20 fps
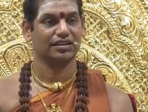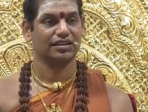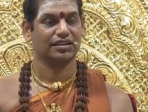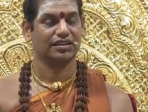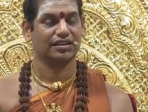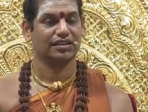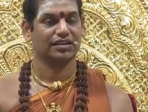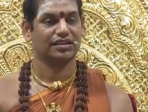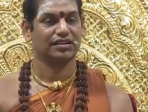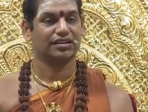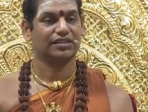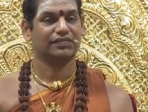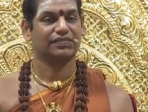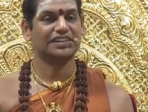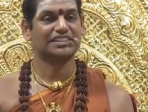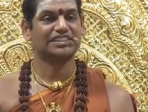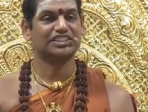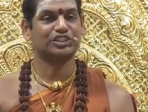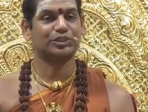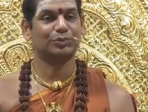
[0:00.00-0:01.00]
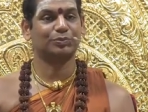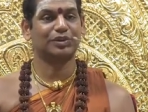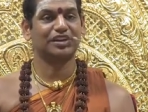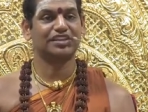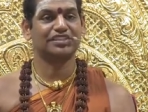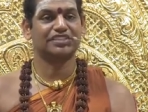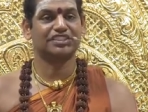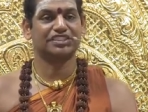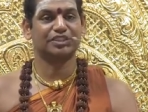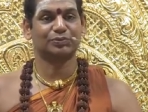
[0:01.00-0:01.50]
The first
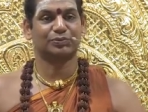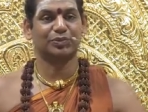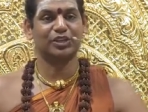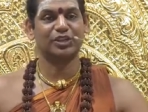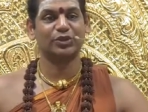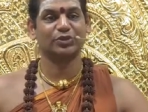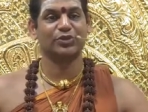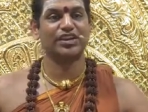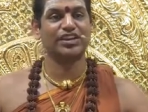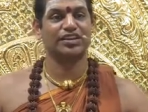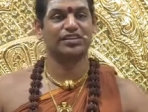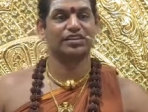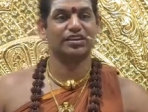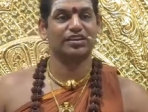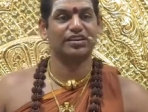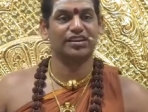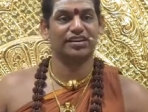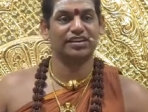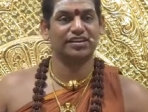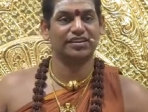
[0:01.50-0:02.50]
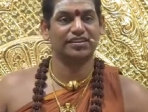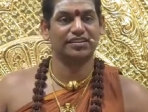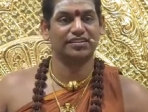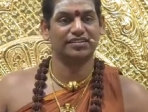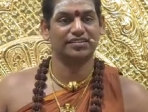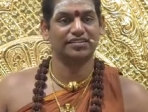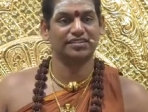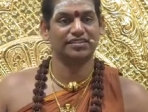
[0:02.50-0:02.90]
principle you need to learn,